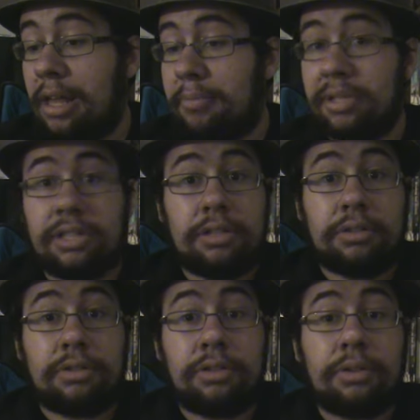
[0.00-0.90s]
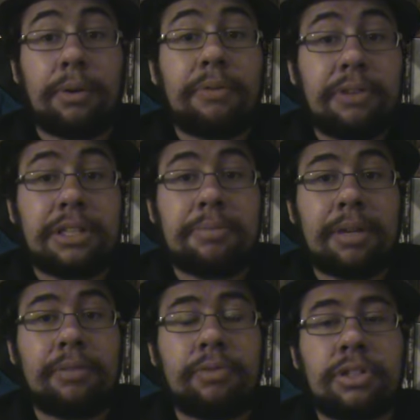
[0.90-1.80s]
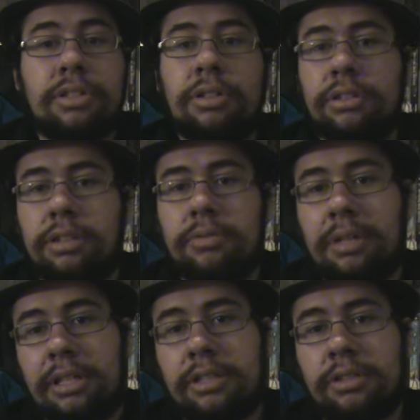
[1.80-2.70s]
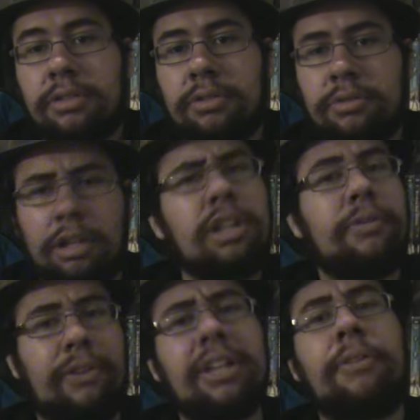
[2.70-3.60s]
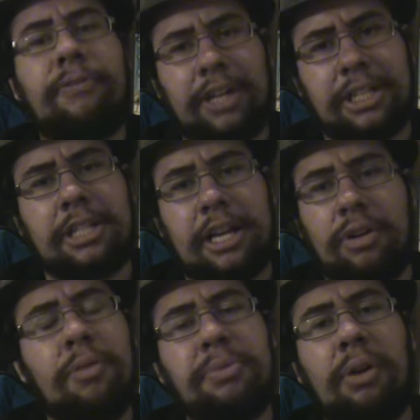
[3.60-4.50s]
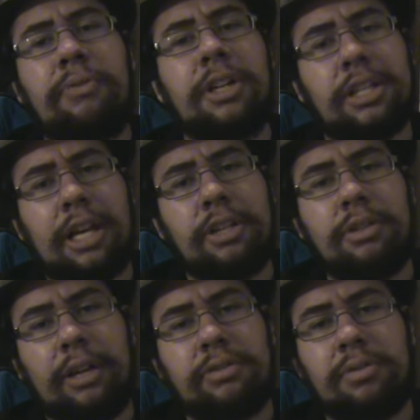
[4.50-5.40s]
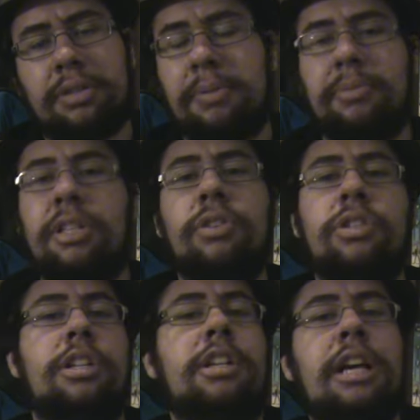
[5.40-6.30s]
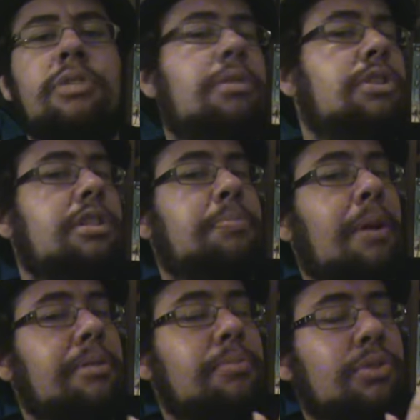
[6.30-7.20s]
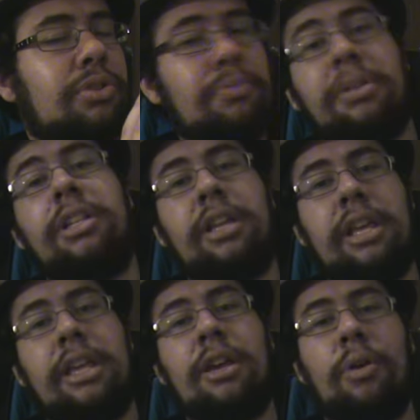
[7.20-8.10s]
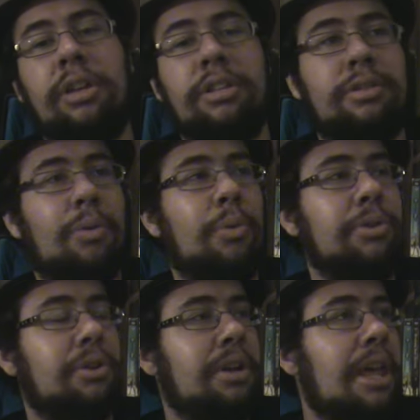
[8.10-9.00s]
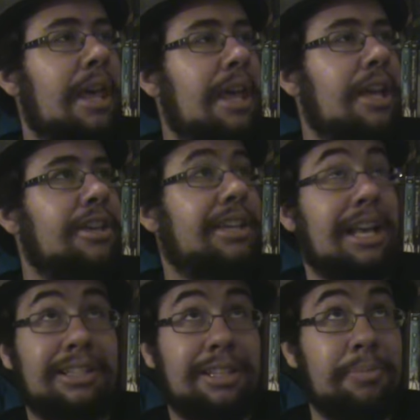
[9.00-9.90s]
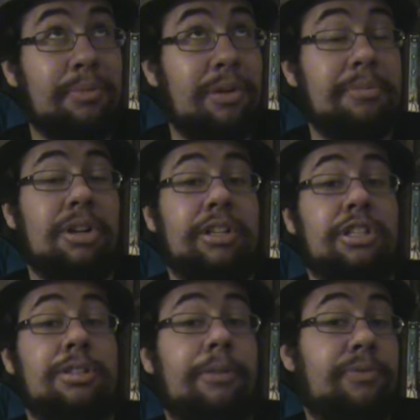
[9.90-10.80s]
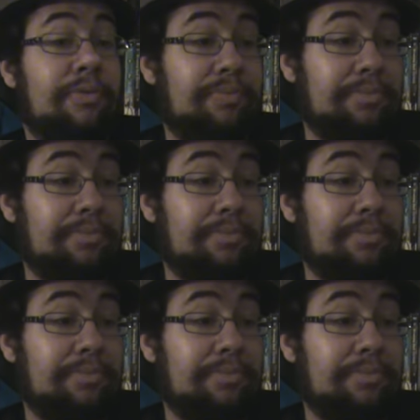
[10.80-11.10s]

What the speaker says: But still, you're 50 men versus all the other wildlings? Good luck finding the fucking giant. I hope you all fucking die, you Night's Watch people. Seriously, the Night's Watcher is probably the most stupid is order. You can't sleep with women, all that stuff.